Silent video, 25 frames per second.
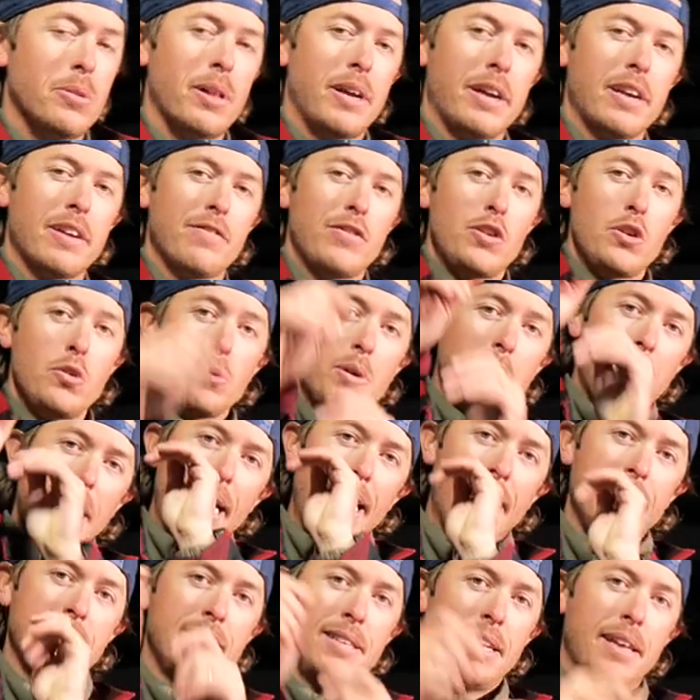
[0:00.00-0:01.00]
Just, like if you
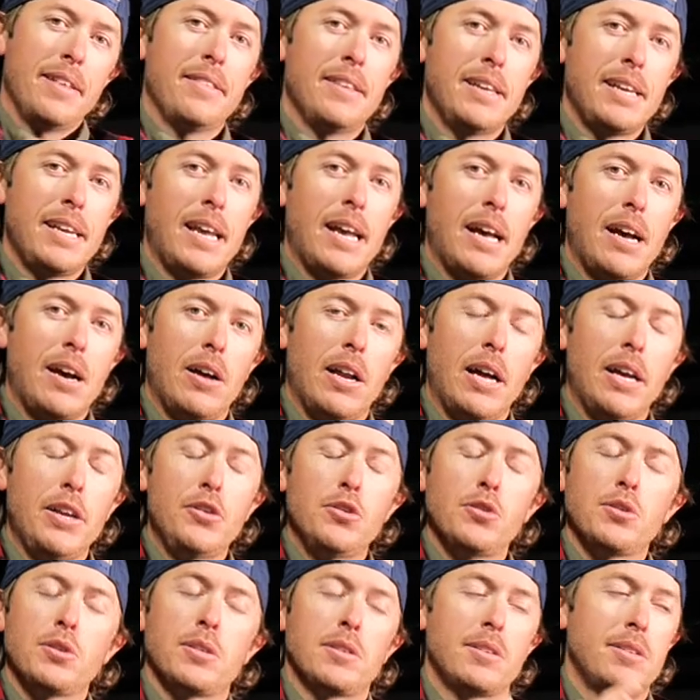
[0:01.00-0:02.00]
cast that thing out, I
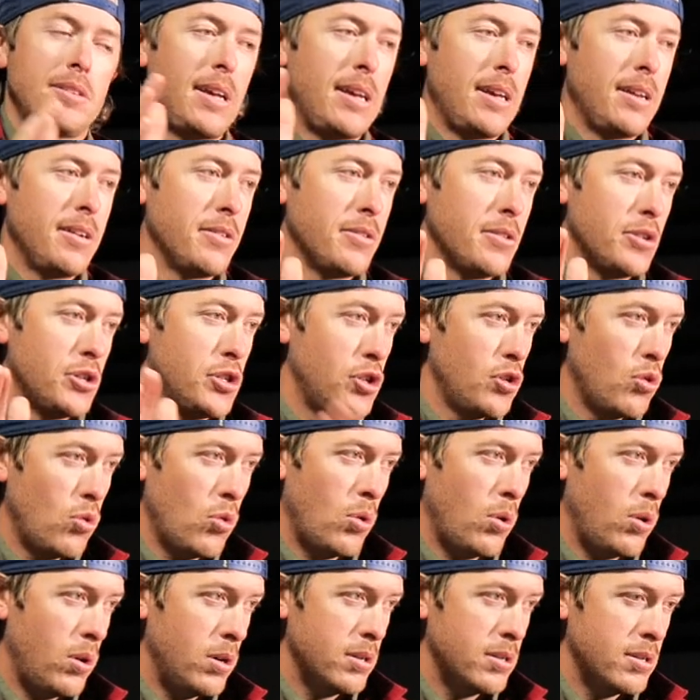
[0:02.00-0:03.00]
used to stand on the
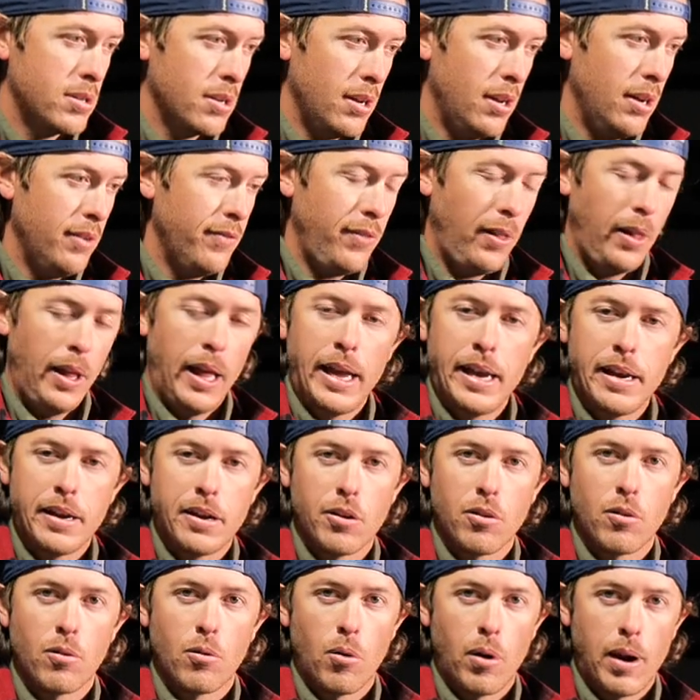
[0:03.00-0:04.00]
shores of
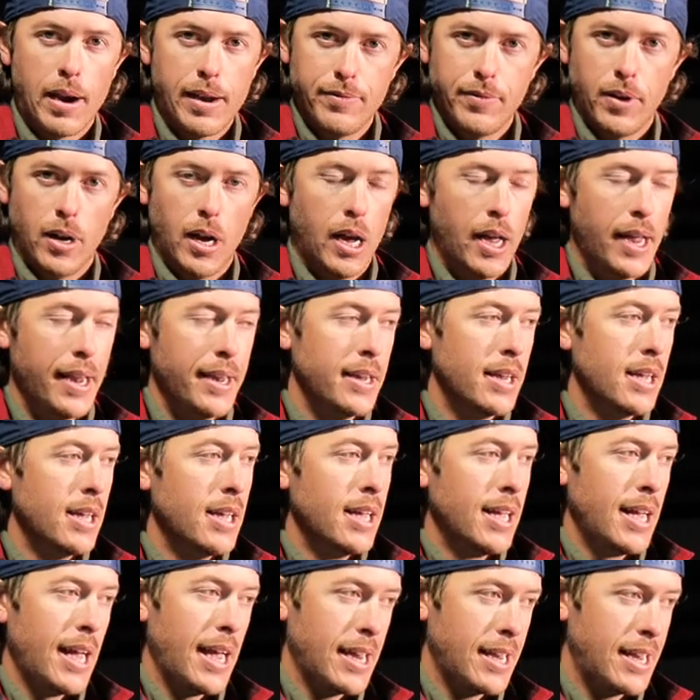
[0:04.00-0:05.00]
Lake Grapevine
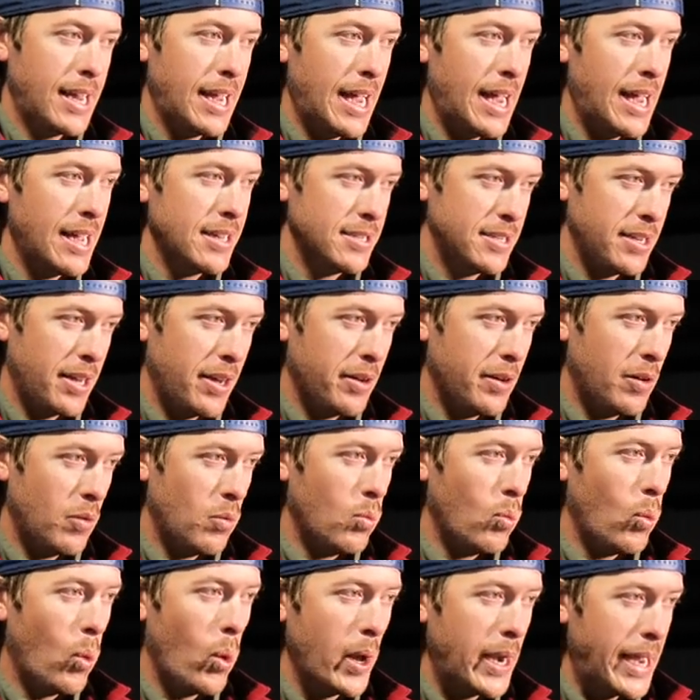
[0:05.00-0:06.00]
and cast out a
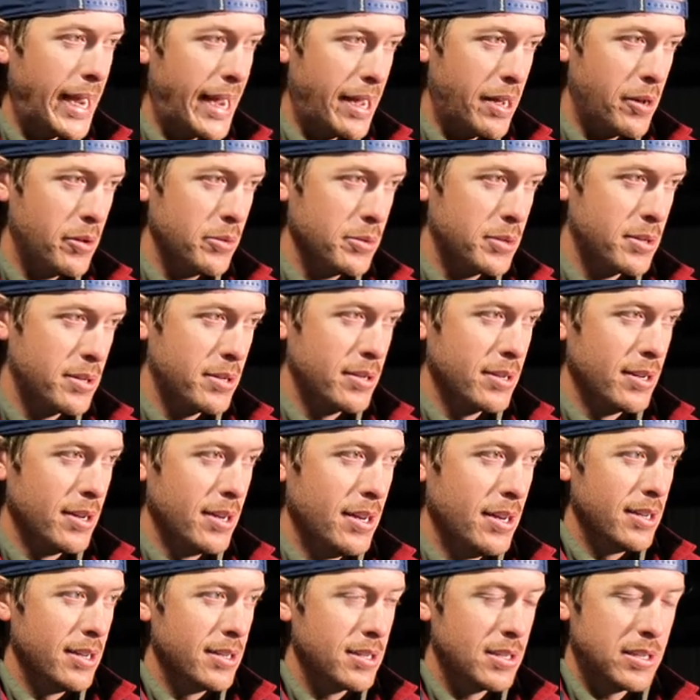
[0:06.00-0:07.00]
one ounce
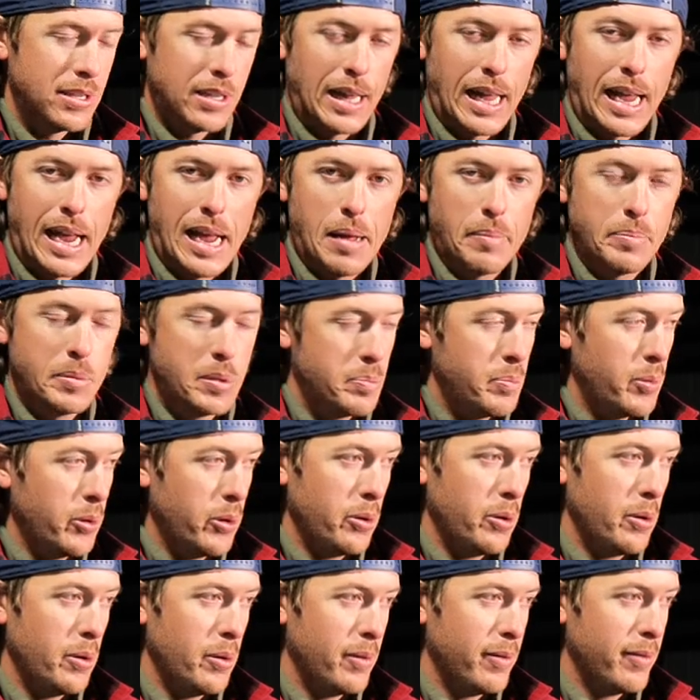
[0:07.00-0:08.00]
slab
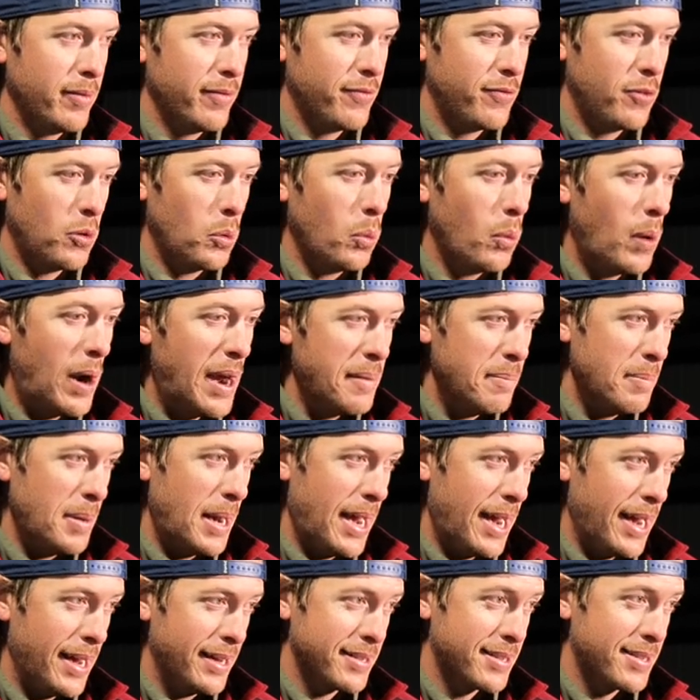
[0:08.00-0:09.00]
spoon for white
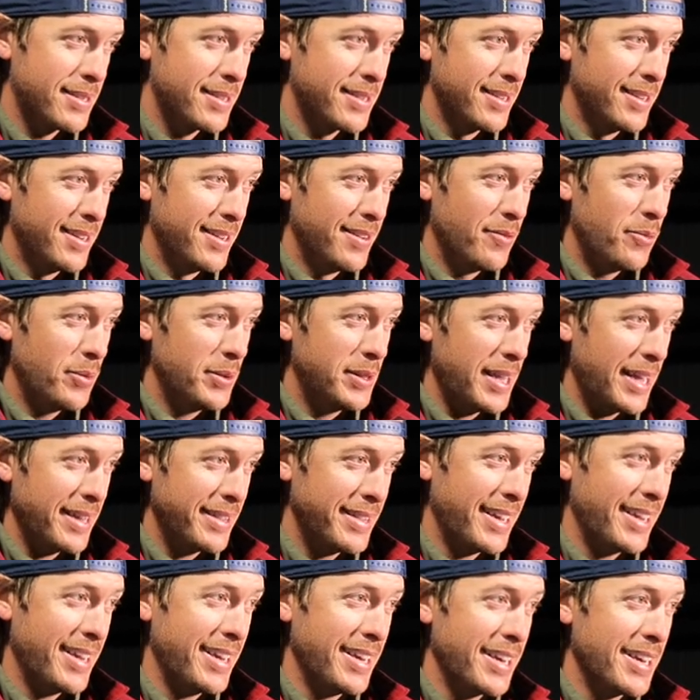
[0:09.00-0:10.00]
bass Magnetic with that
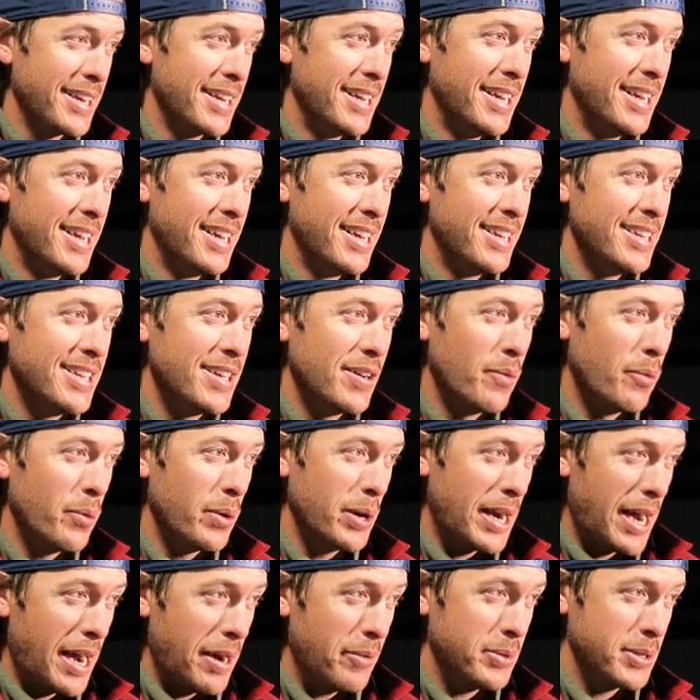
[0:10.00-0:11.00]
thing bash,
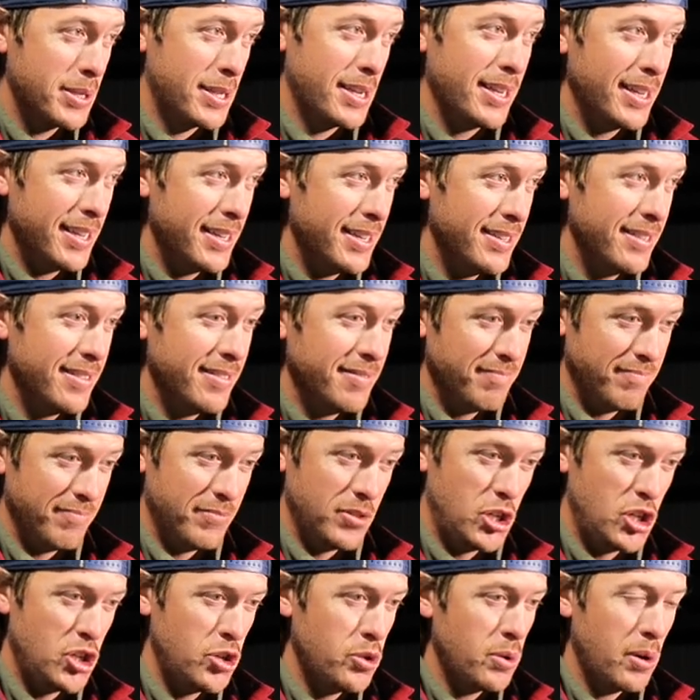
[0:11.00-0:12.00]
when I was in
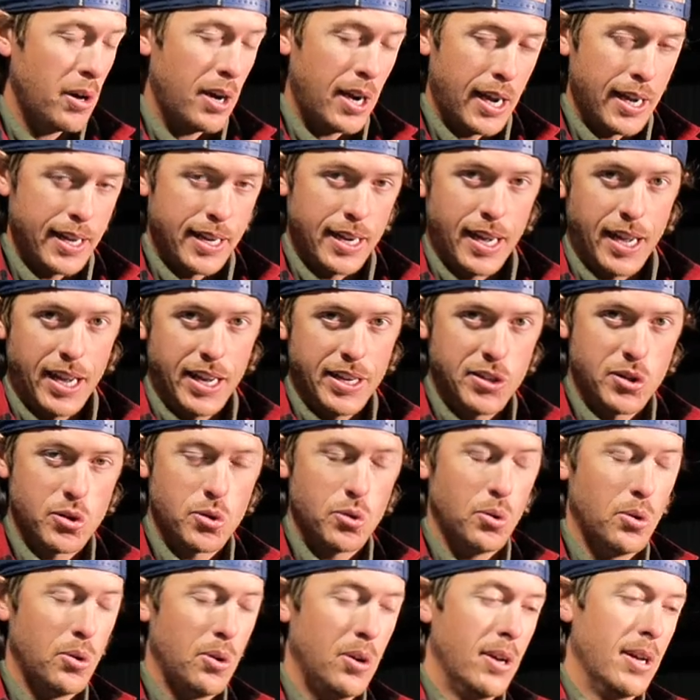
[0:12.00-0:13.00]
junior high and high
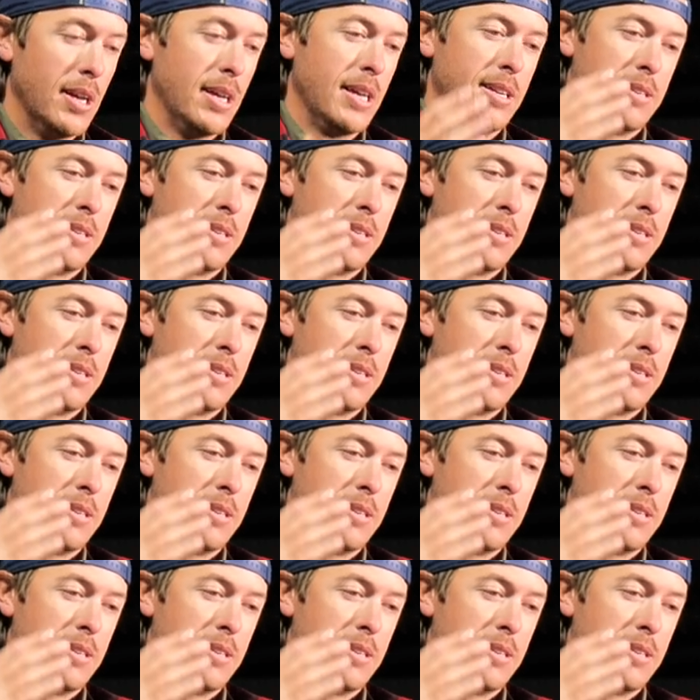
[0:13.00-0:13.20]
school.